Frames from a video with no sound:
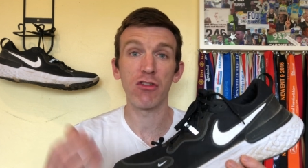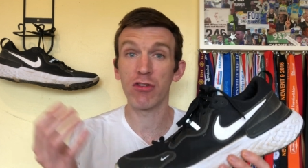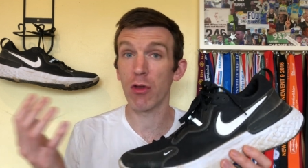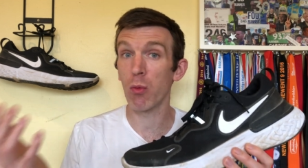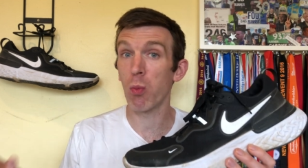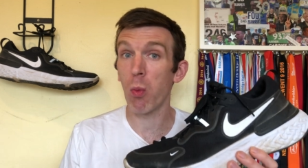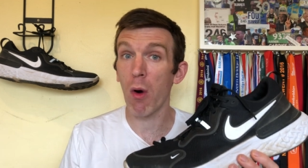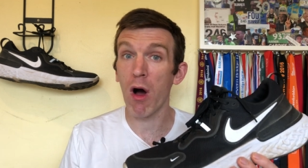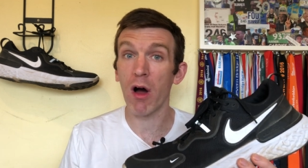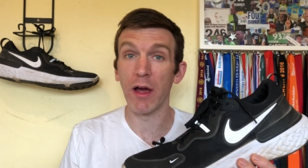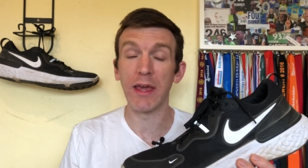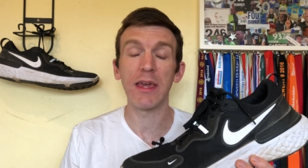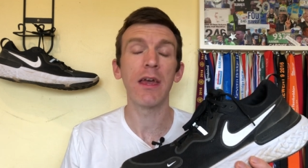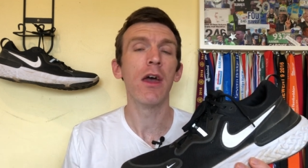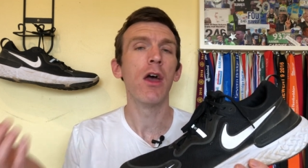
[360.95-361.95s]
So
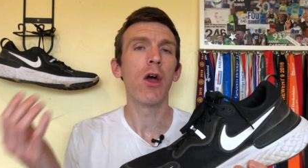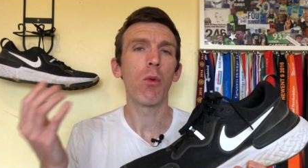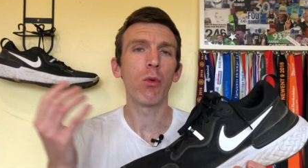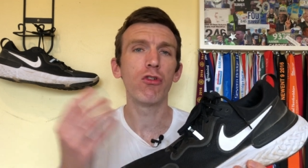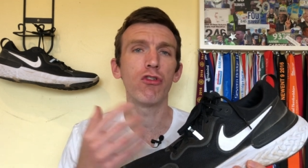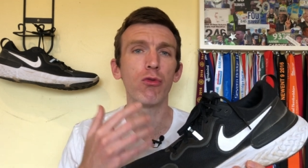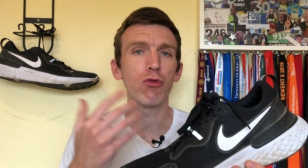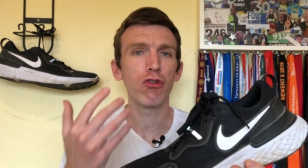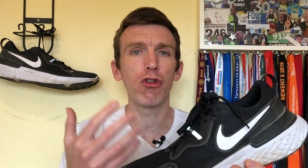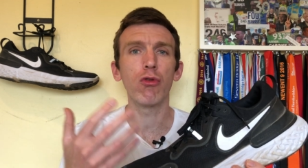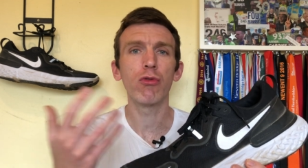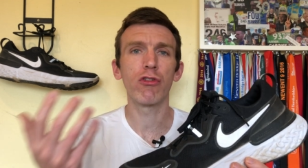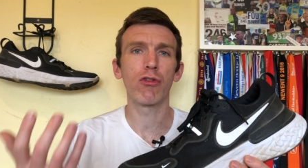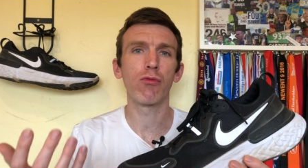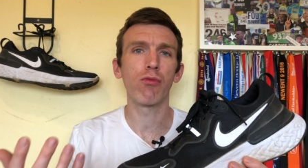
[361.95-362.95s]
why would you
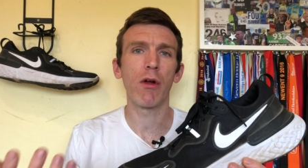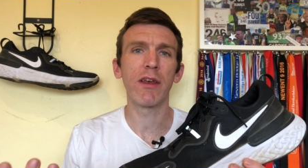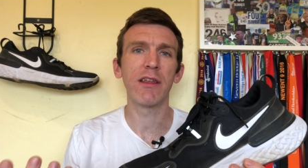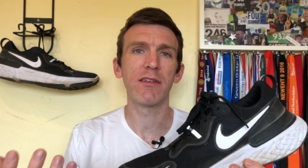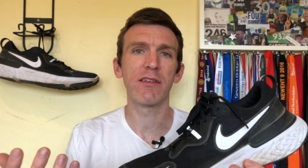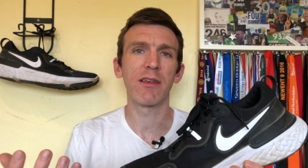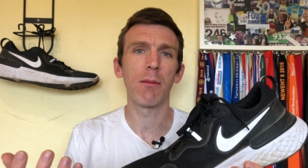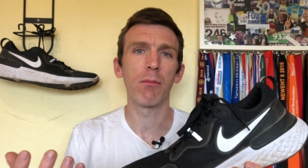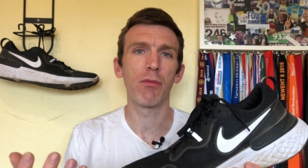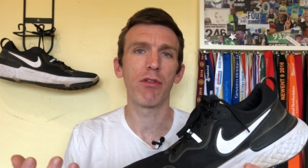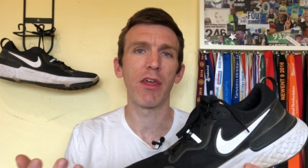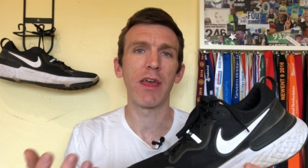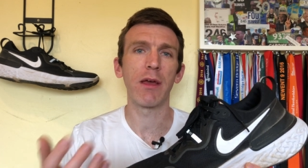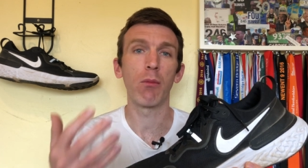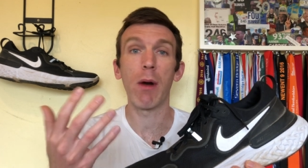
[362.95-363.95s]
choose to run in
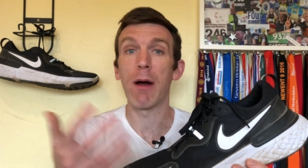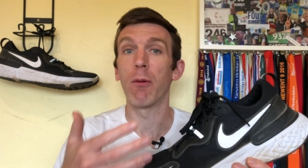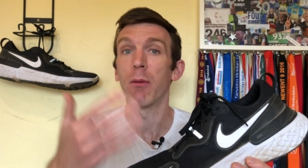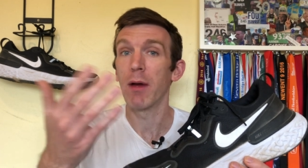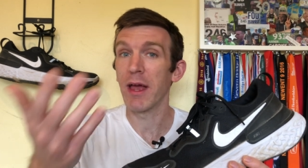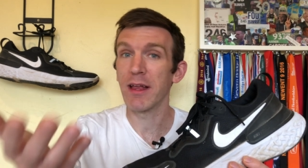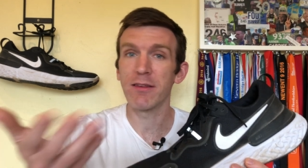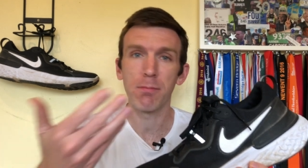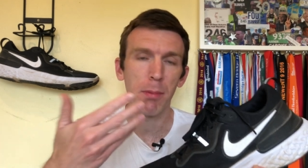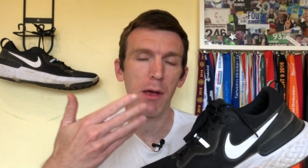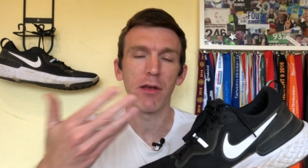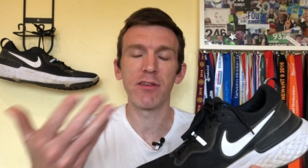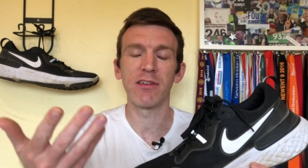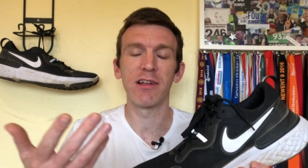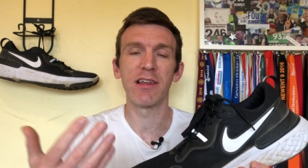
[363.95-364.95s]
something? Well, it's
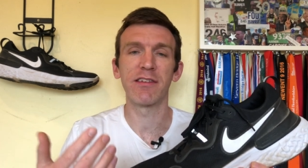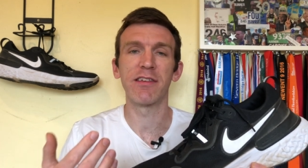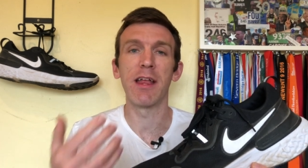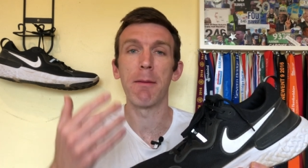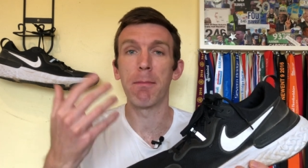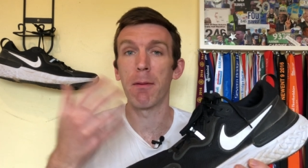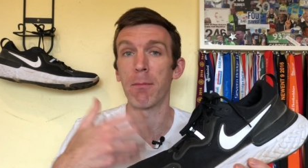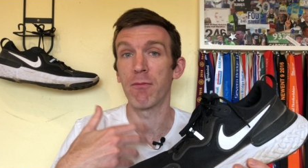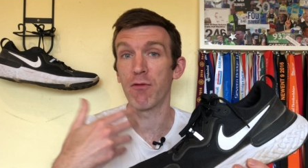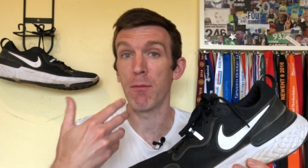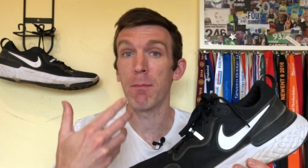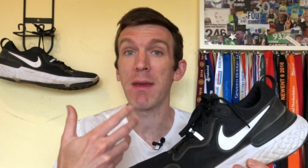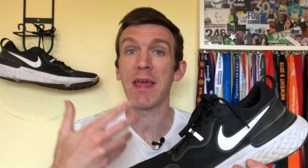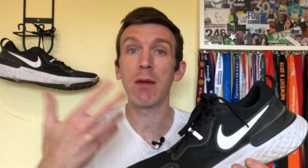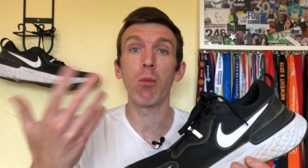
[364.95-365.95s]
personal, isn't it? But for
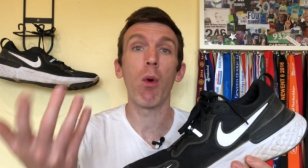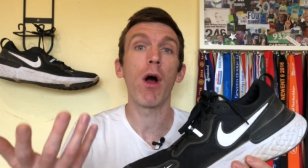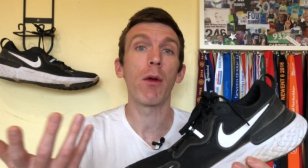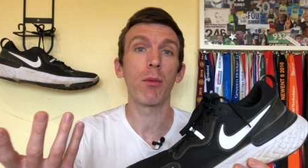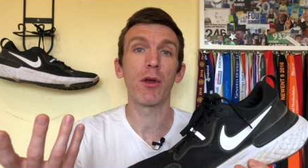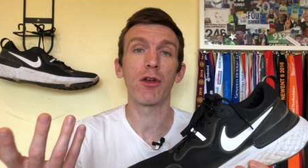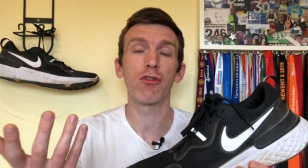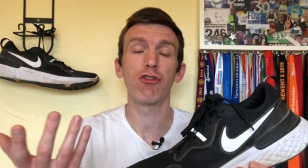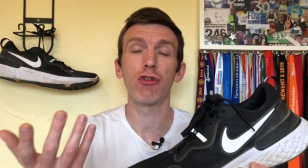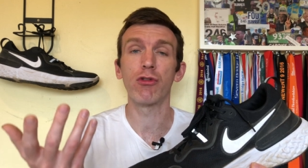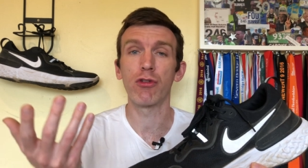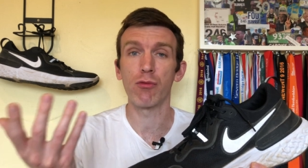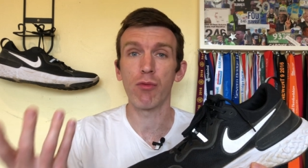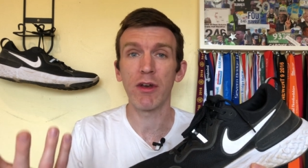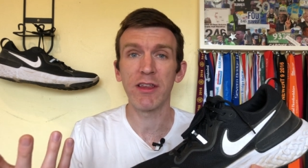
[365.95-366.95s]
me, why would I choose
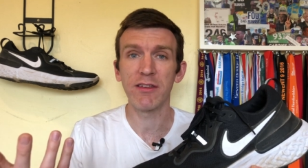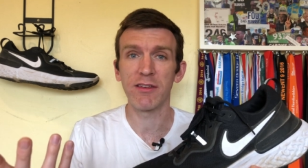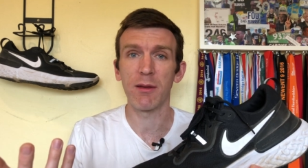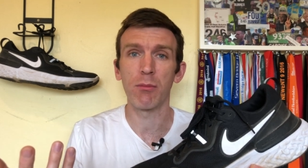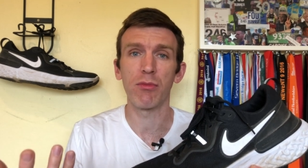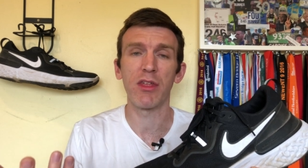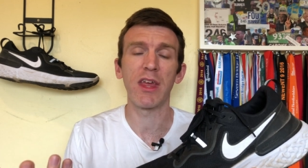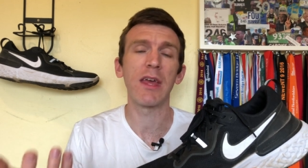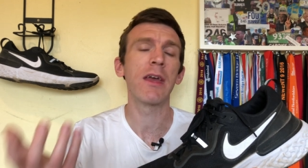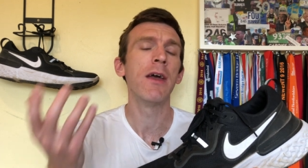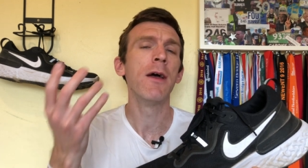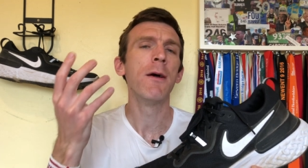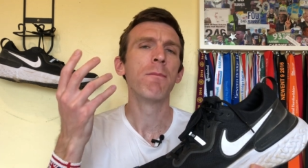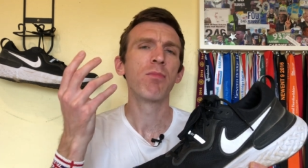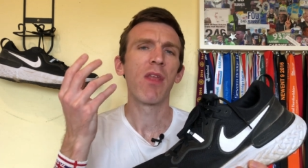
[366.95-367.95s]
to run in something
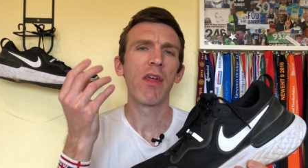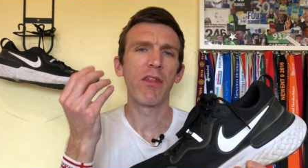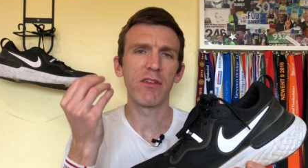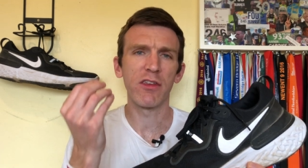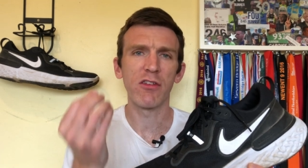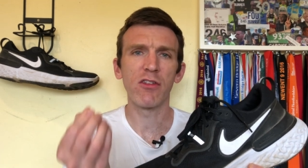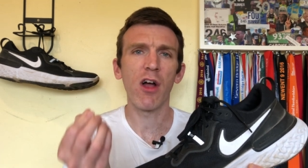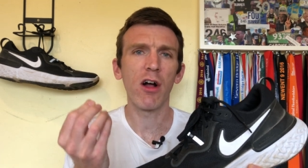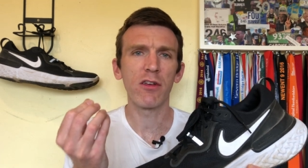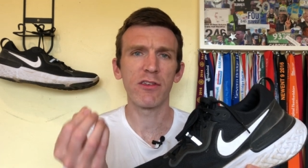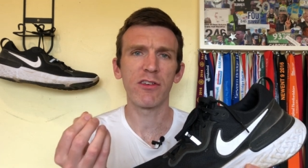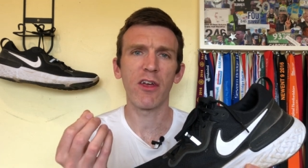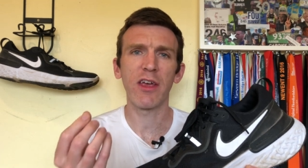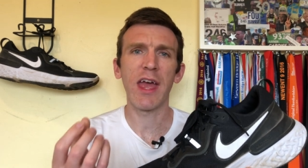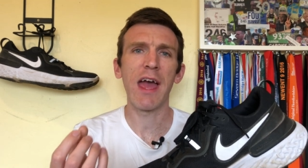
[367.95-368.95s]
that's a darn
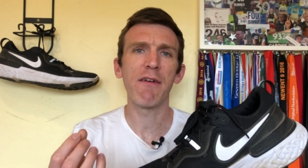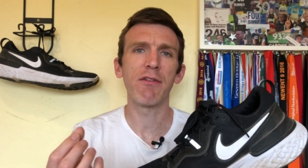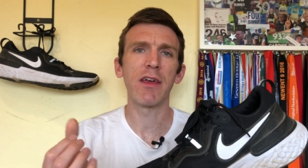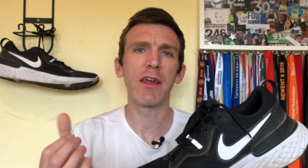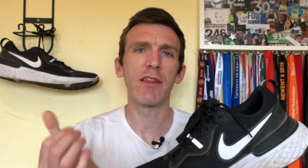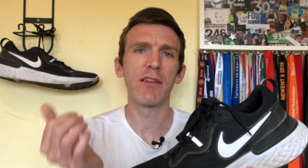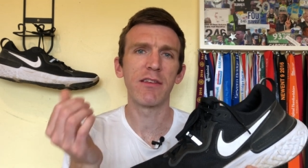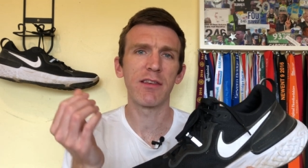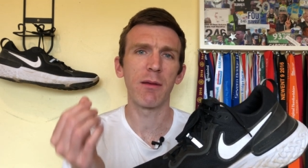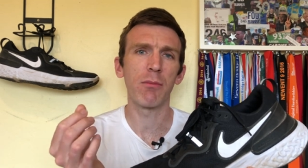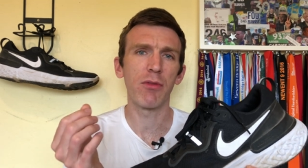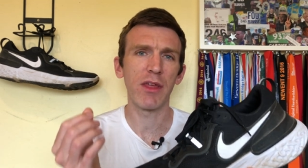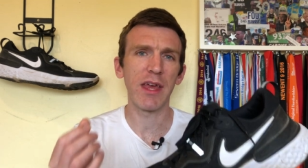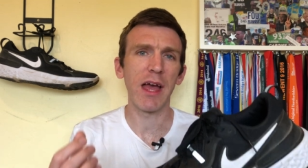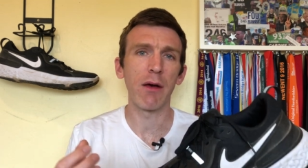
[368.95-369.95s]
sight heavier than
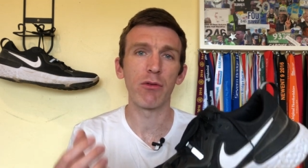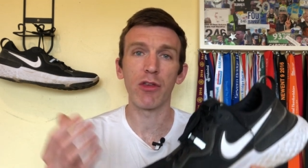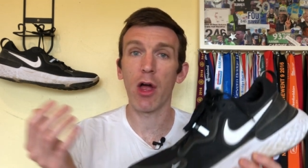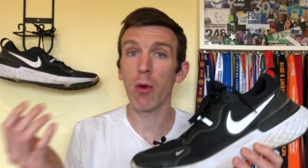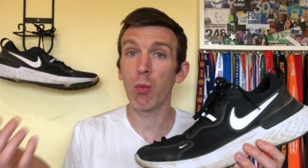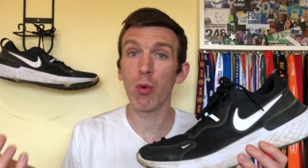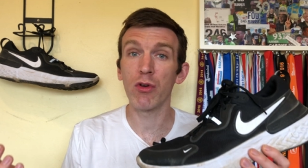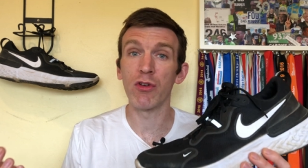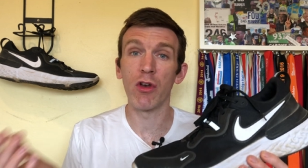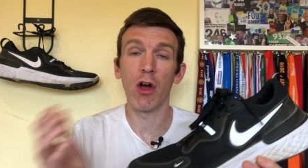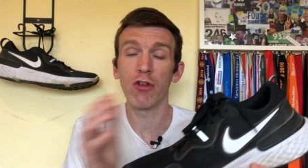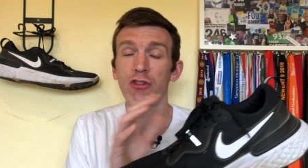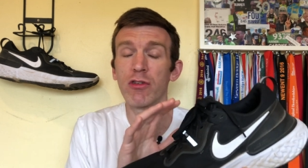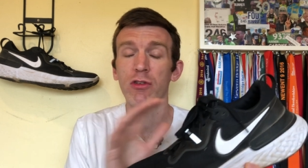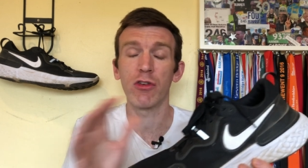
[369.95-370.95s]
something else? I wouldn't.
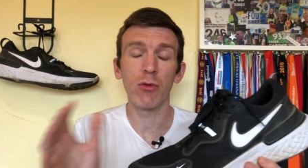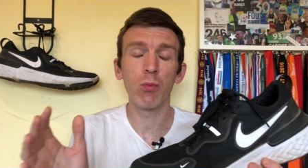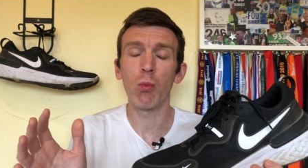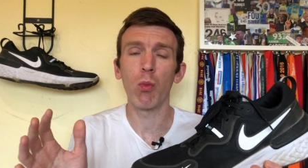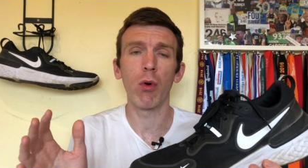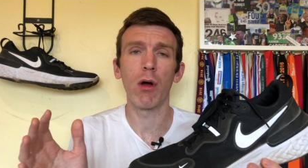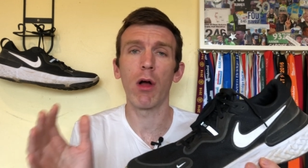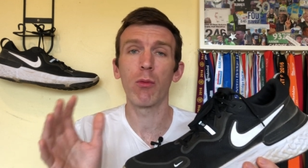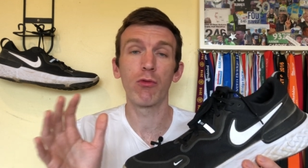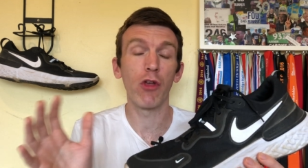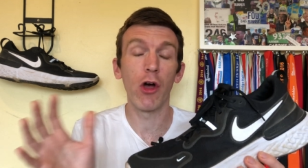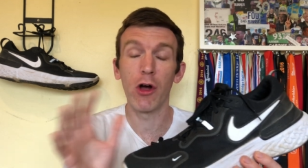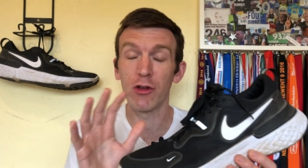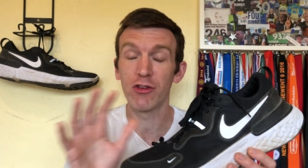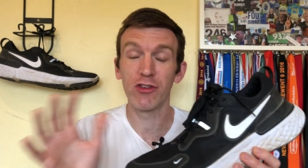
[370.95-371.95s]
I just don't
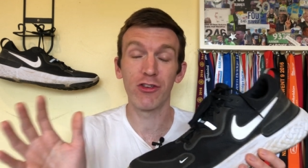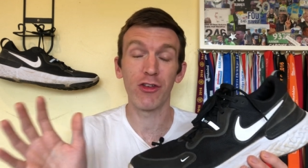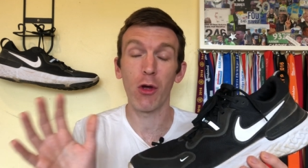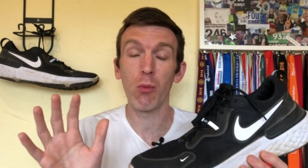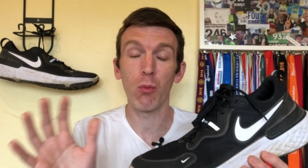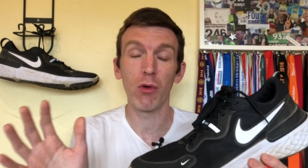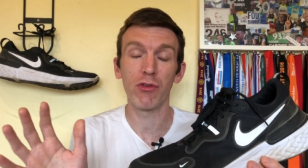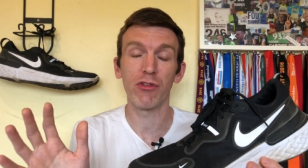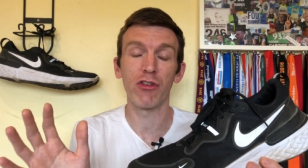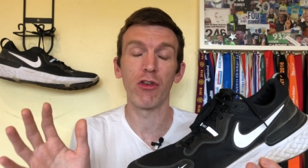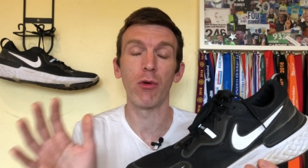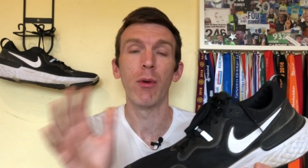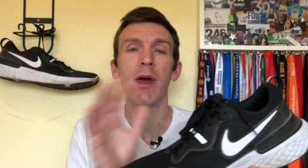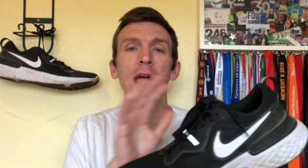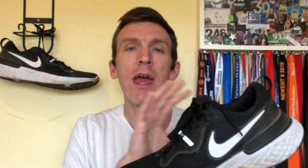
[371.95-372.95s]
want
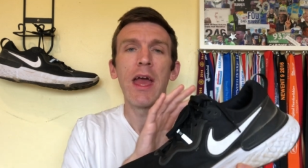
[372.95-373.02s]
to.